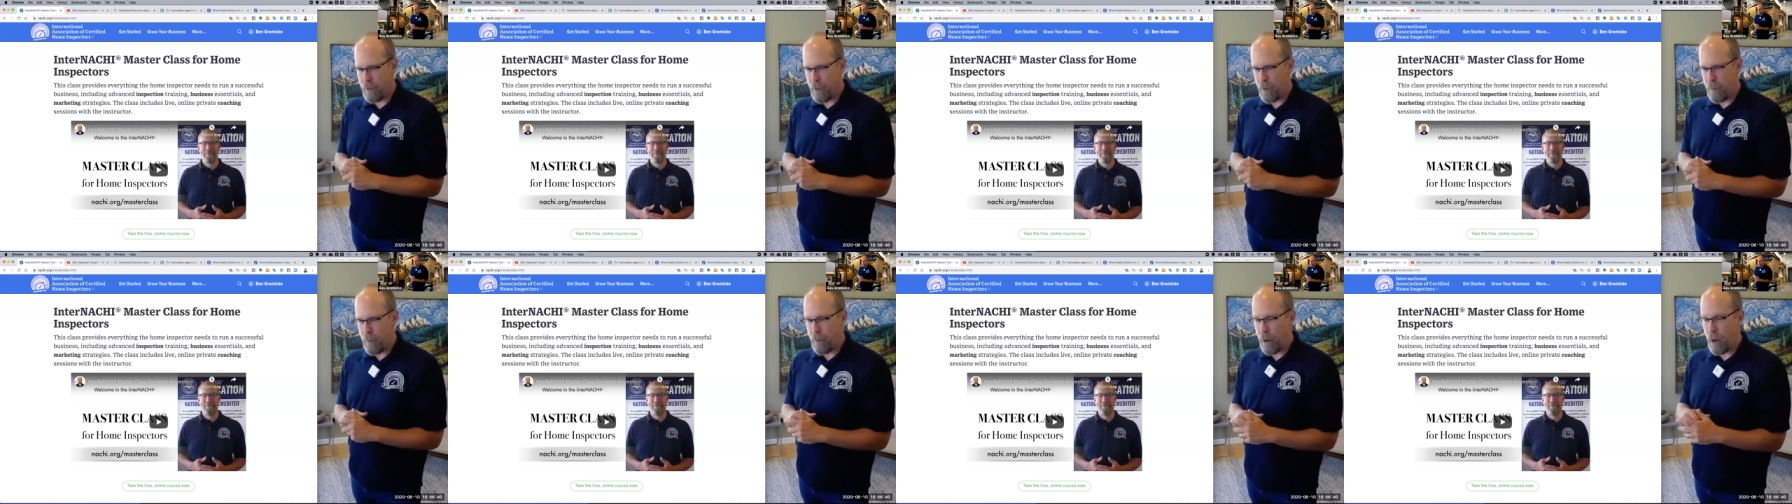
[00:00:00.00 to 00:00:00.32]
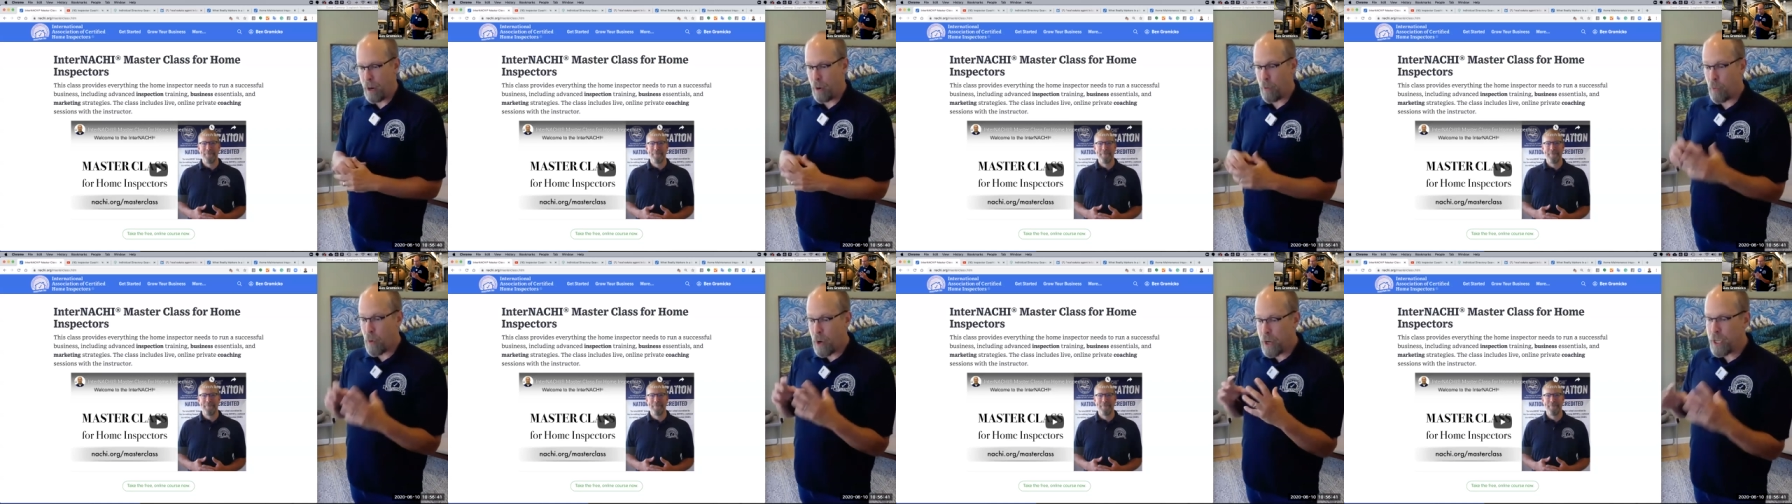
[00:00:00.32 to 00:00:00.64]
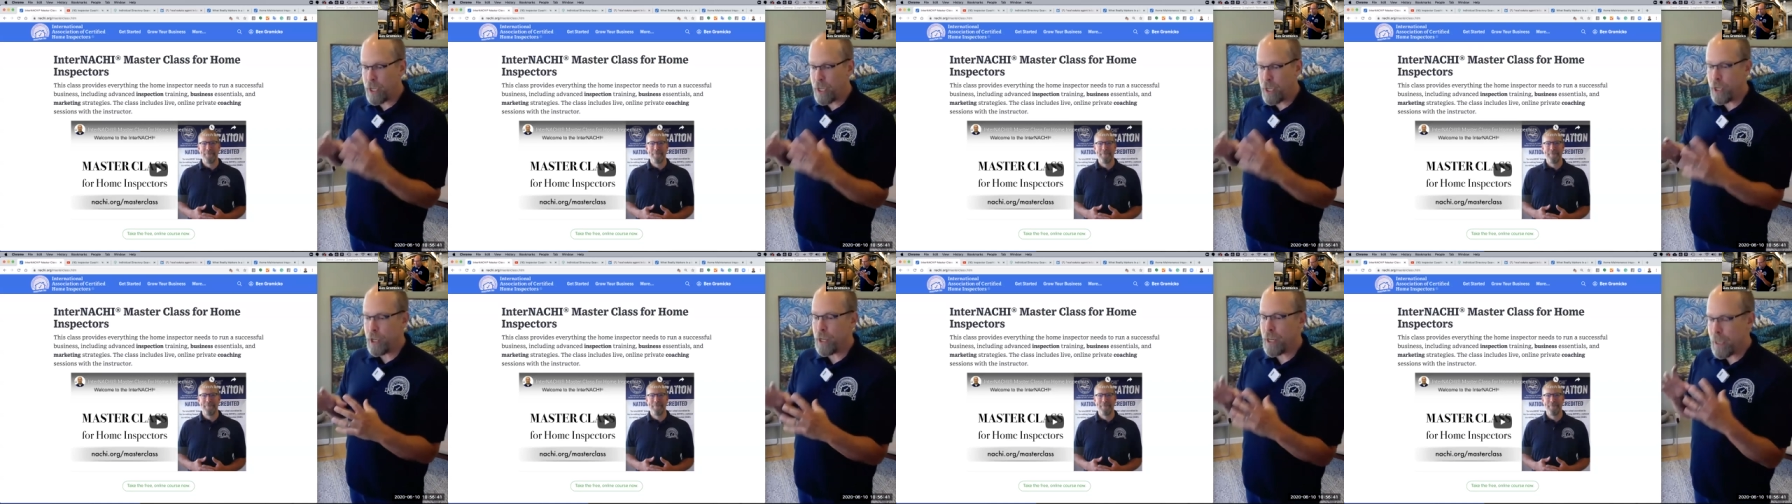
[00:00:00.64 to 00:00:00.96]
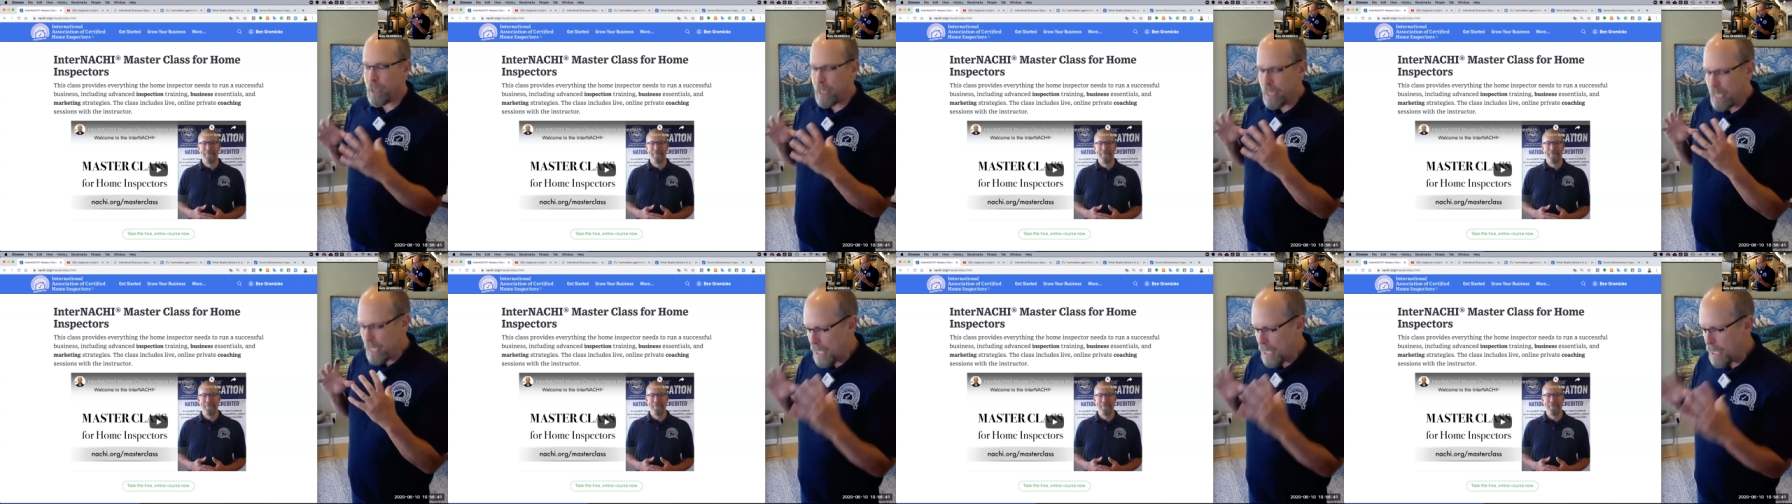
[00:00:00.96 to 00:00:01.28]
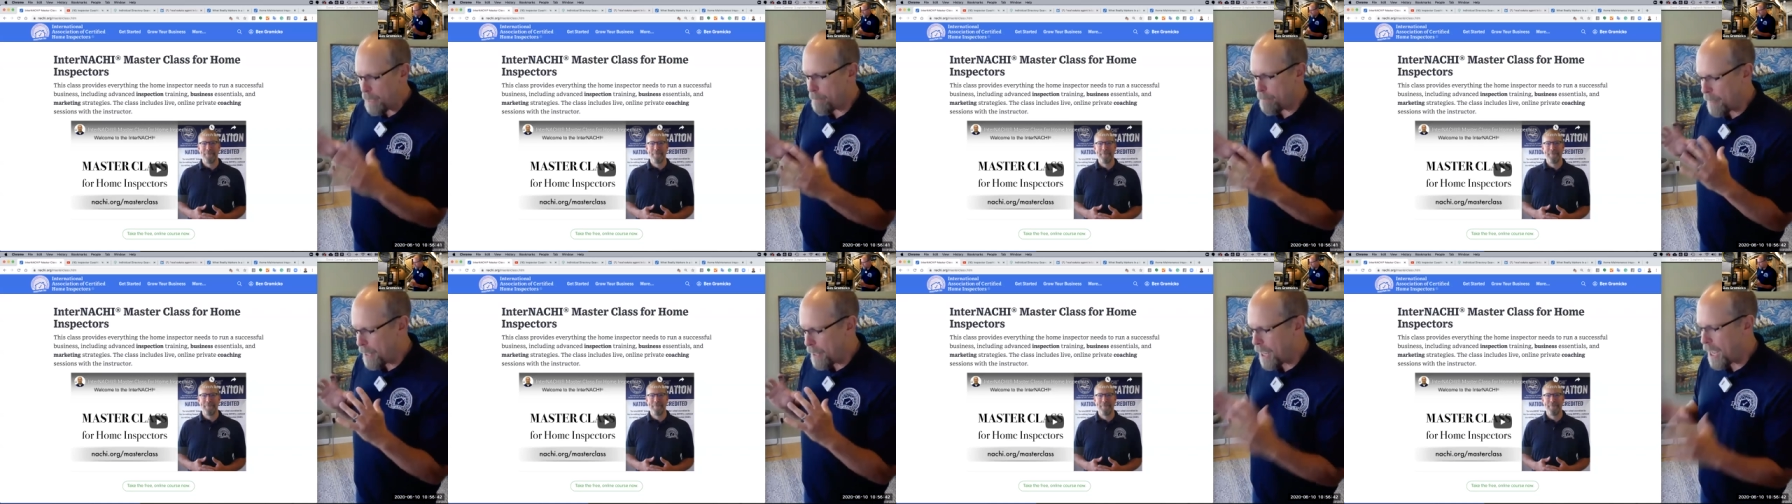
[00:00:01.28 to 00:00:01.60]
but I want you to keep an
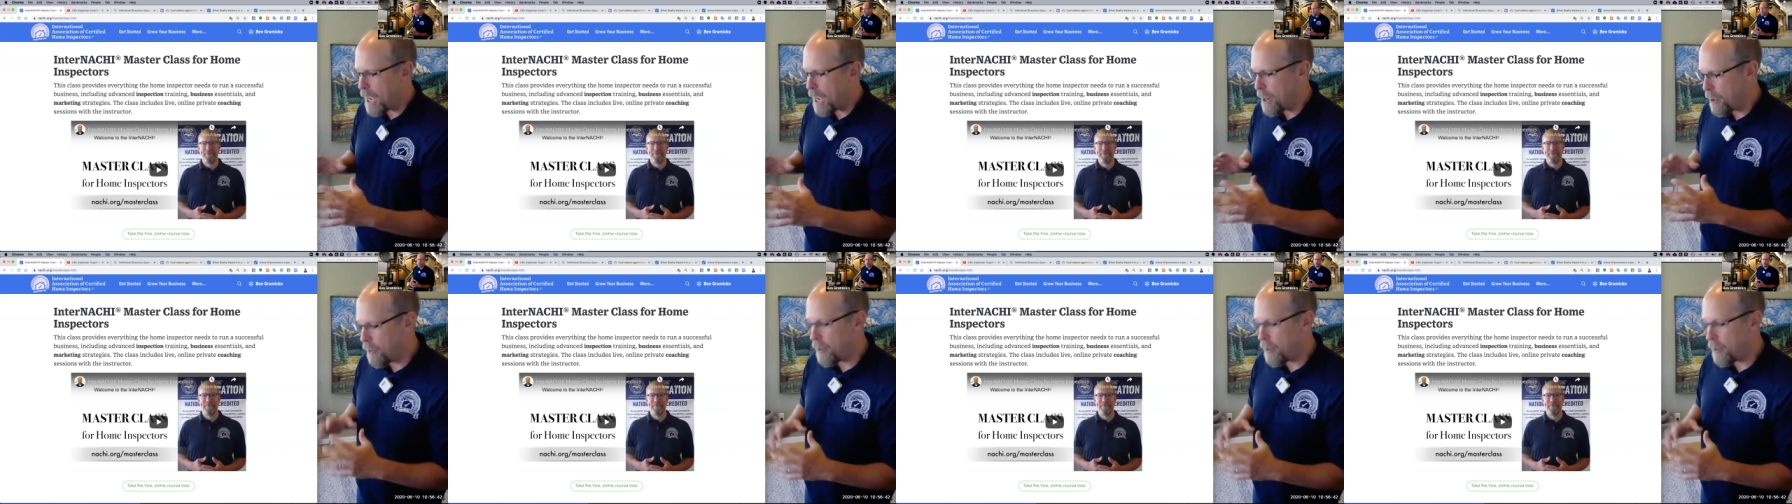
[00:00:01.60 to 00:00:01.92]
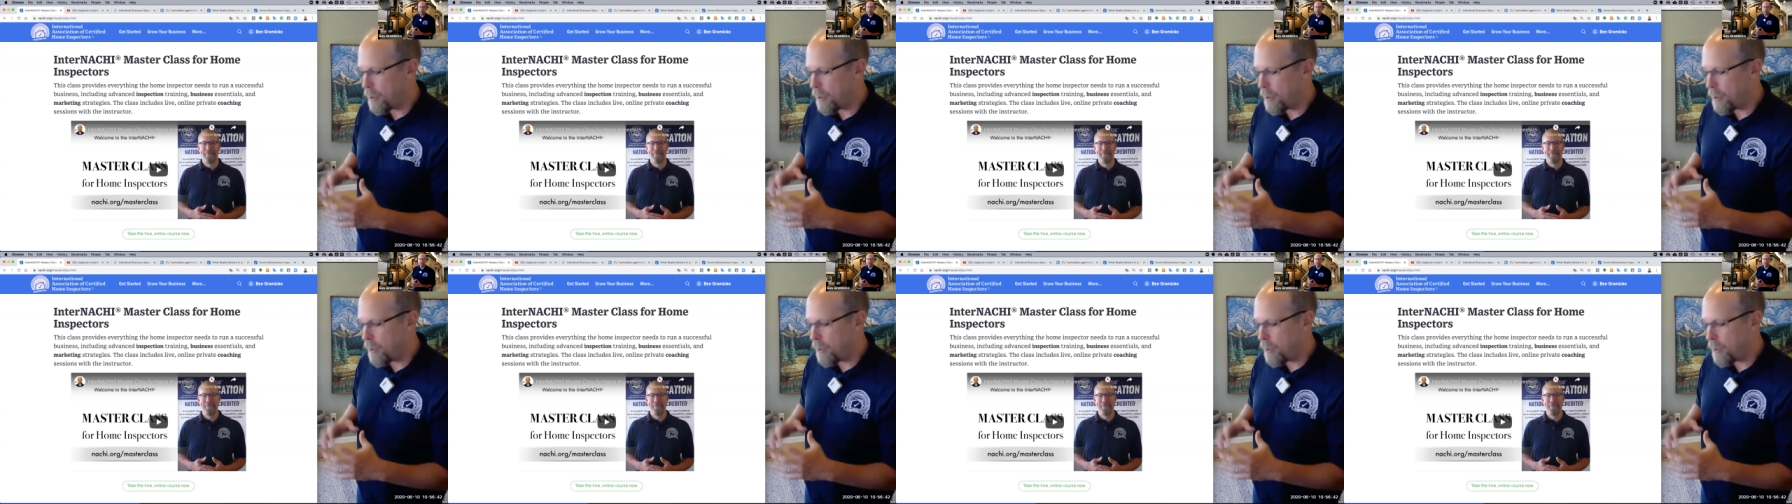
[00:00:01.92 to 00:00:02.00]
eye on it